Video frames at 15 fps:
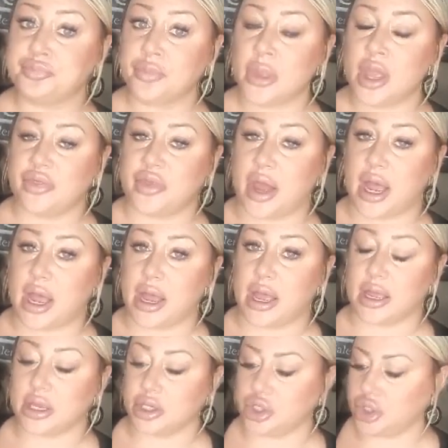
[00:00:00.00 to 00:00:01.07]
that
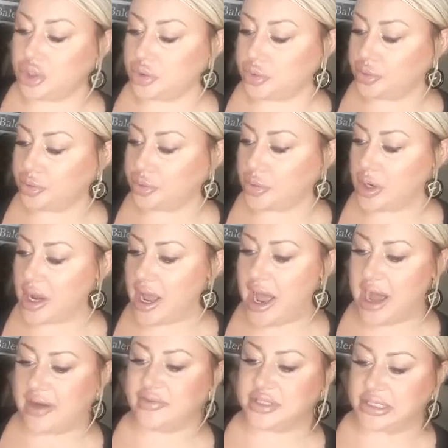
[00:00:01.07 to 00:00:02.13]
you have
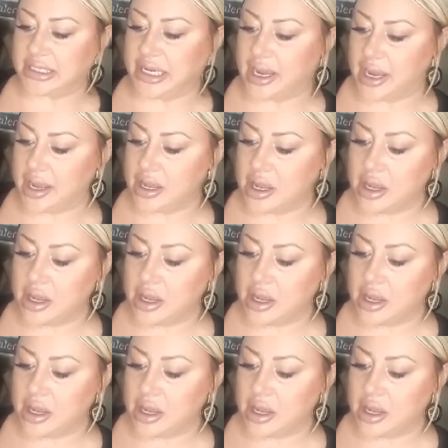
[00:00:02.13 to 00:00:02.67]
to get